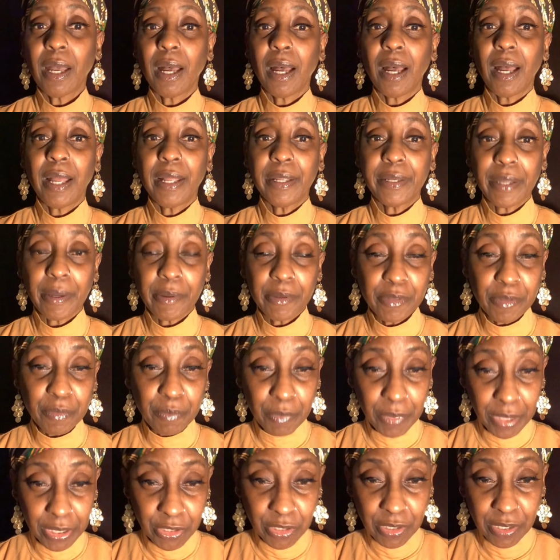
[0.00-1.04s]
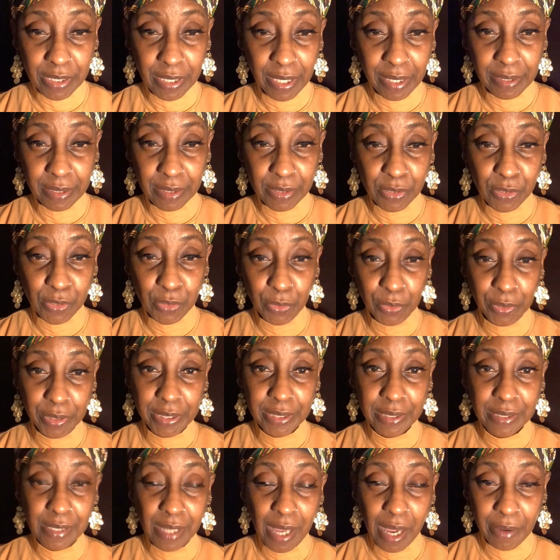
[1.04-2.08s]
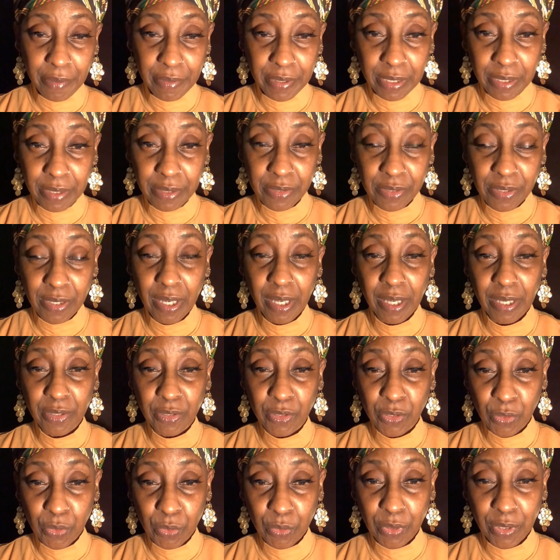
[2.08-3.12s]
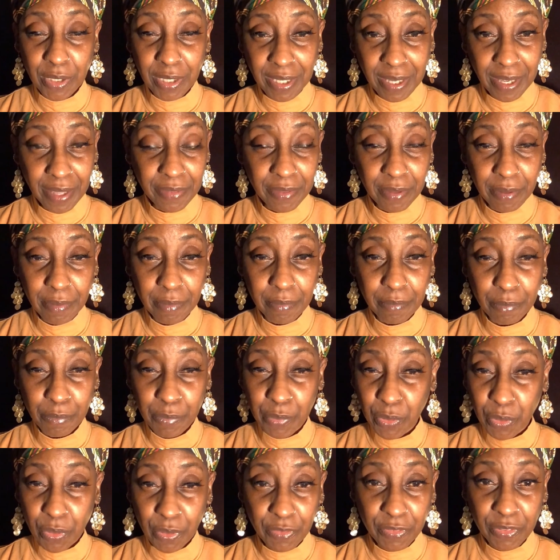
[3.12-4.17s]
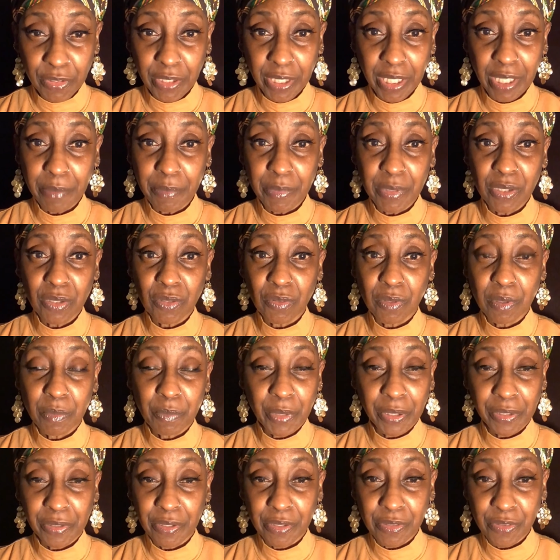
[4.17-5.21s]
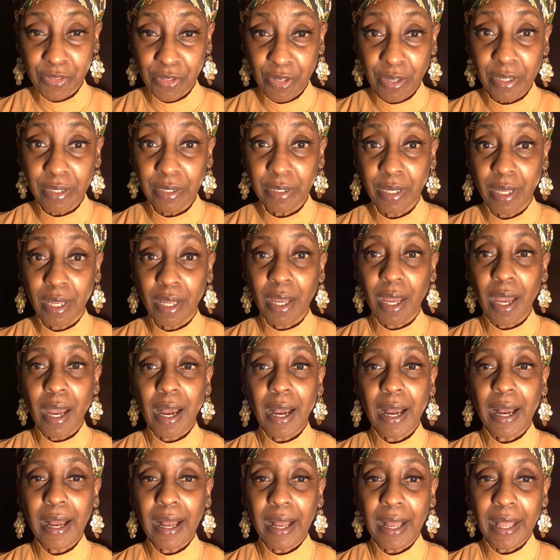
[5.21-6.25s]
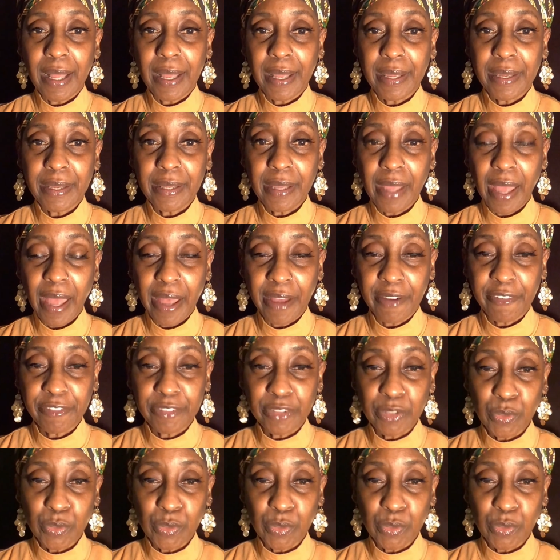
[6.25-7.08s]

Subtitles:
and as much as I enjoy Darius and you together, beautiful chemistry, mother and son, I have